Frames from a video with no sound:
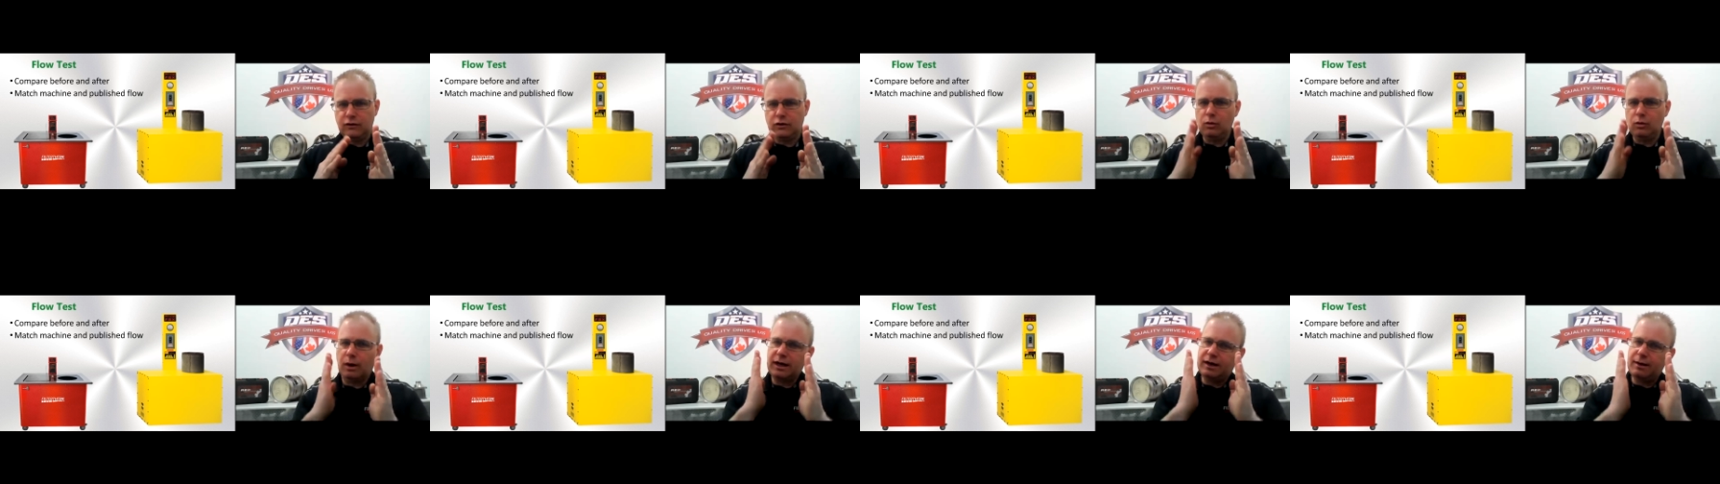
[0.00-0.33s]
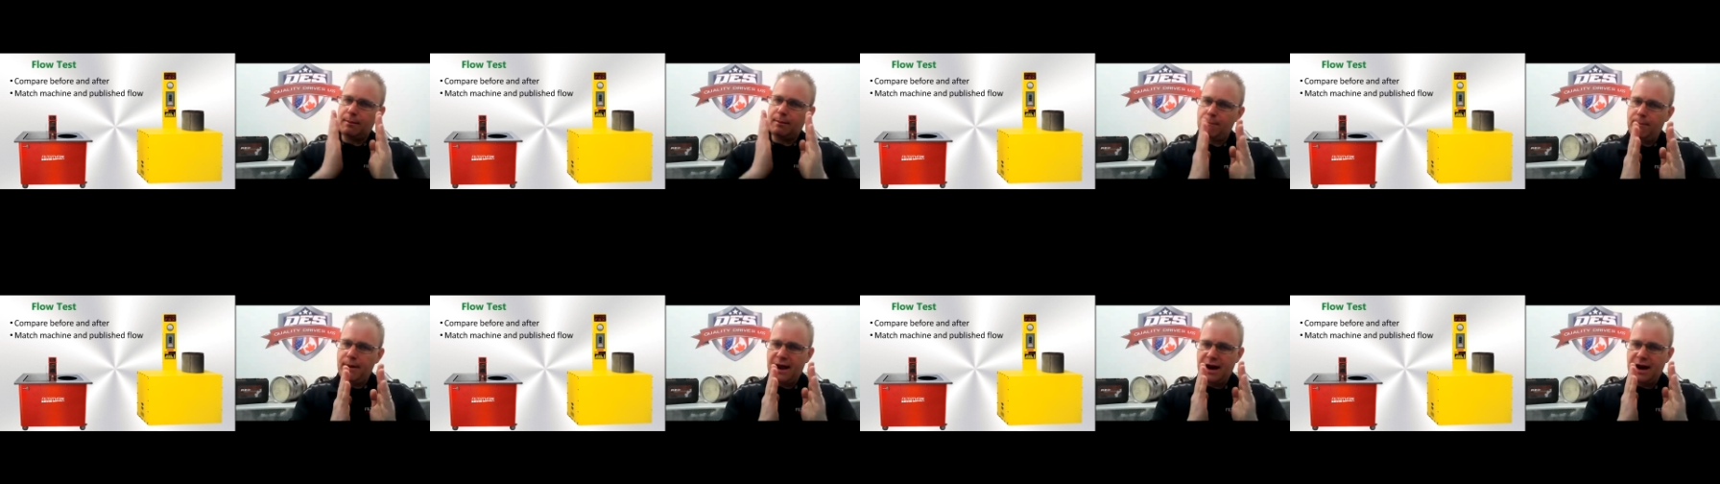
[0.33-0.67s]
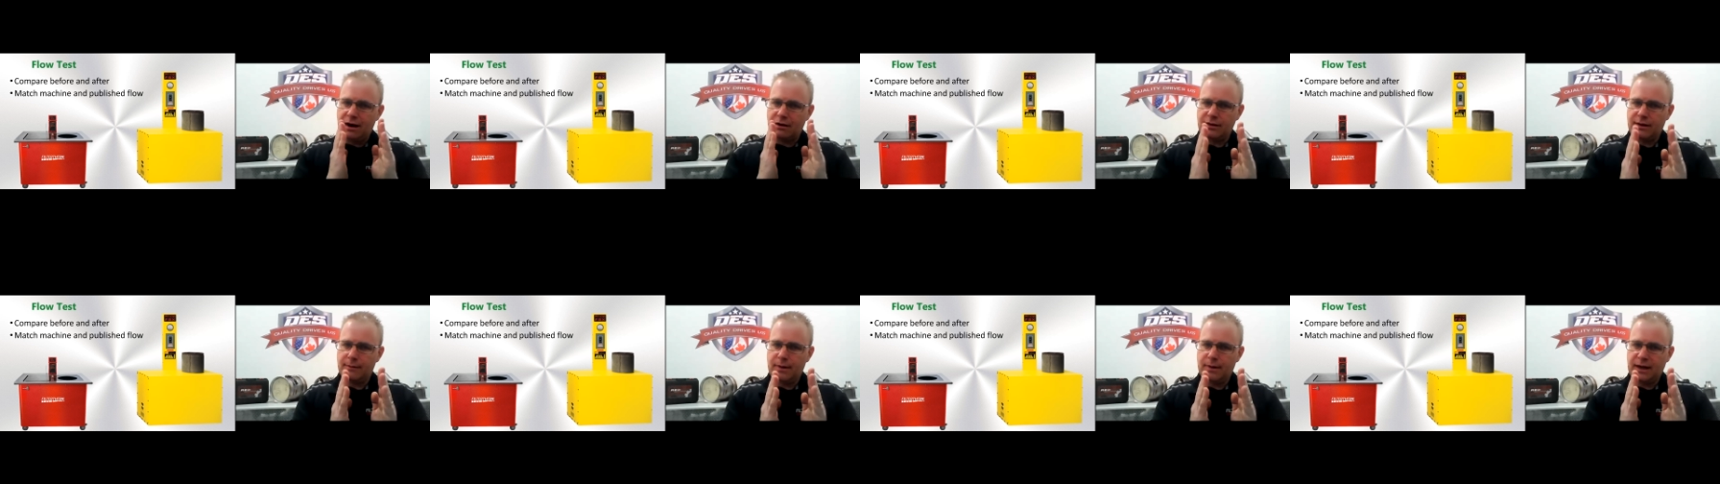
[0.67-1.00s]
You want to
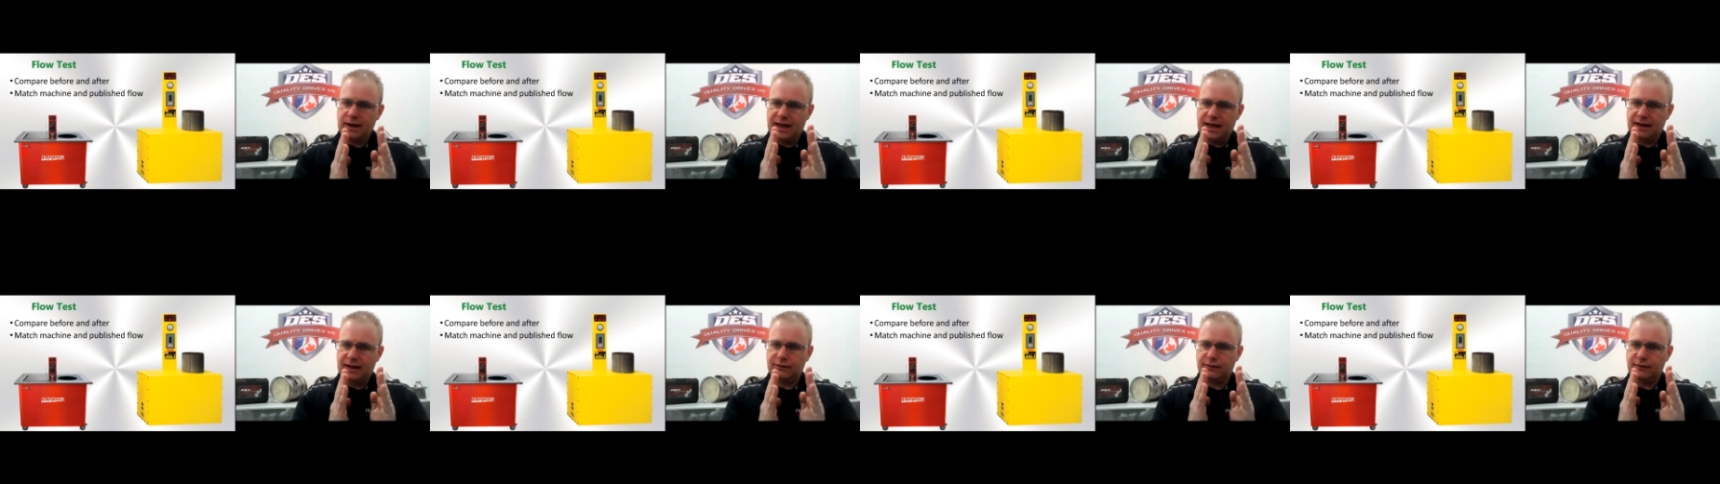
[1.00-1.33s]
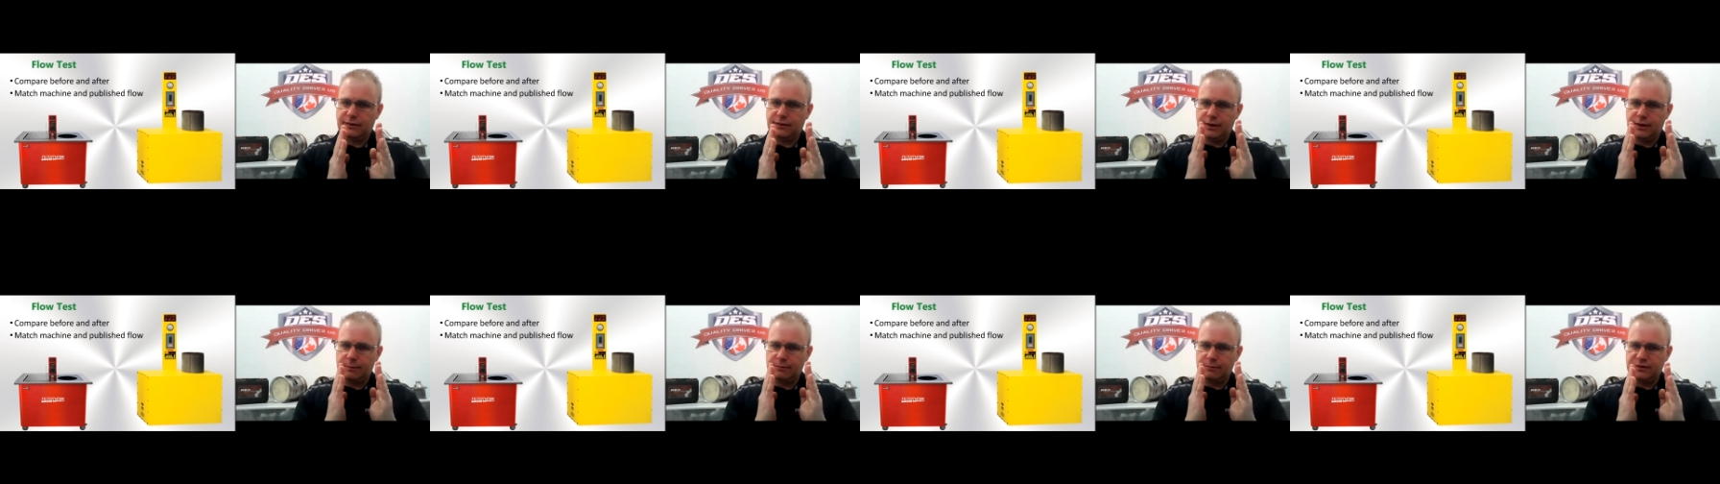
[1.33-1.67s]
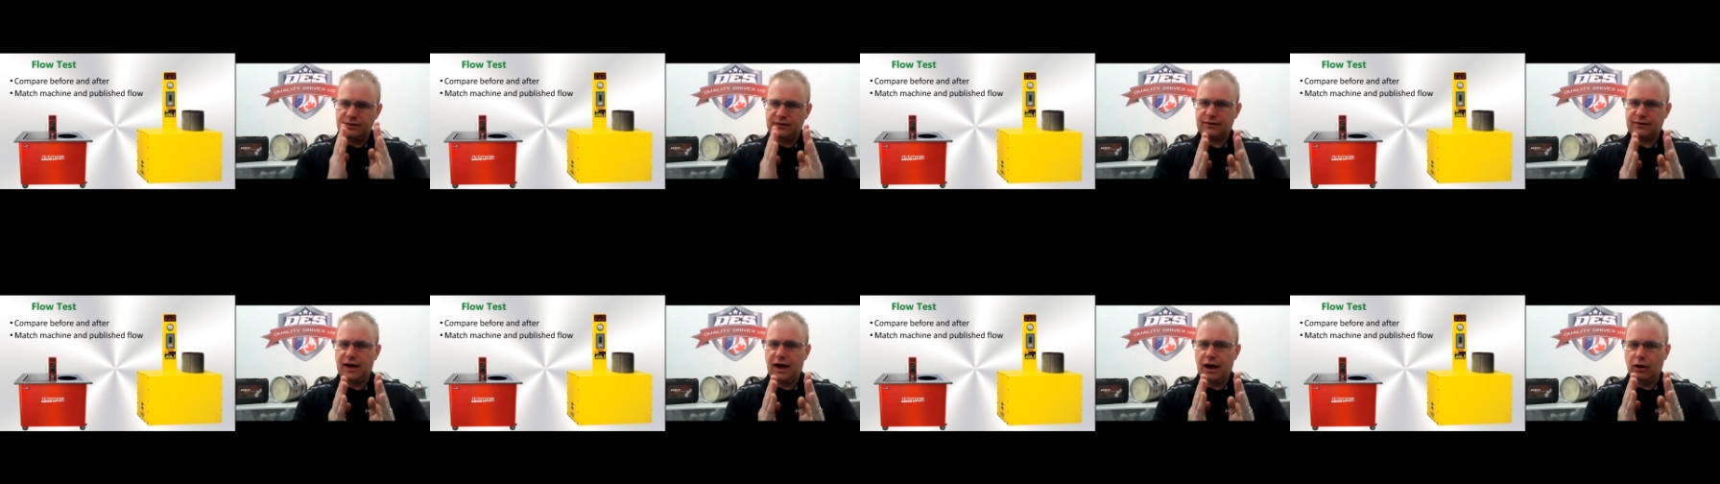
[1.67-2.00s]
compare them against
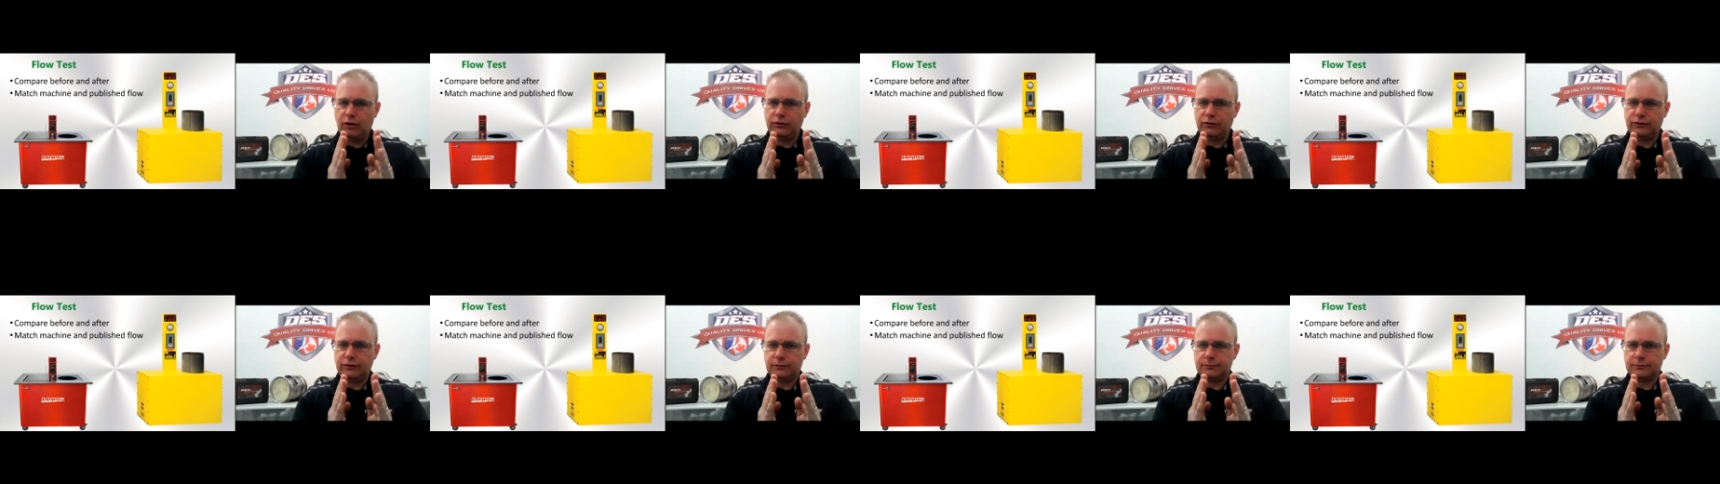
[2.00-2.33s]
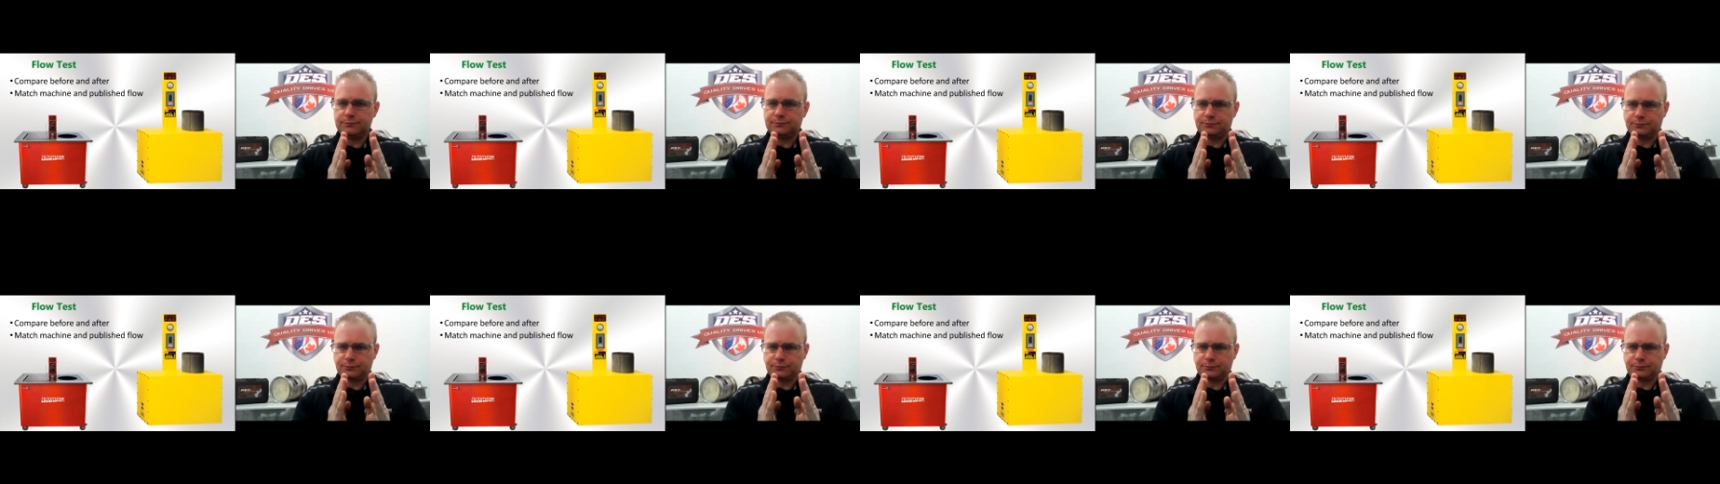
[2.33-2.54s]
themselves.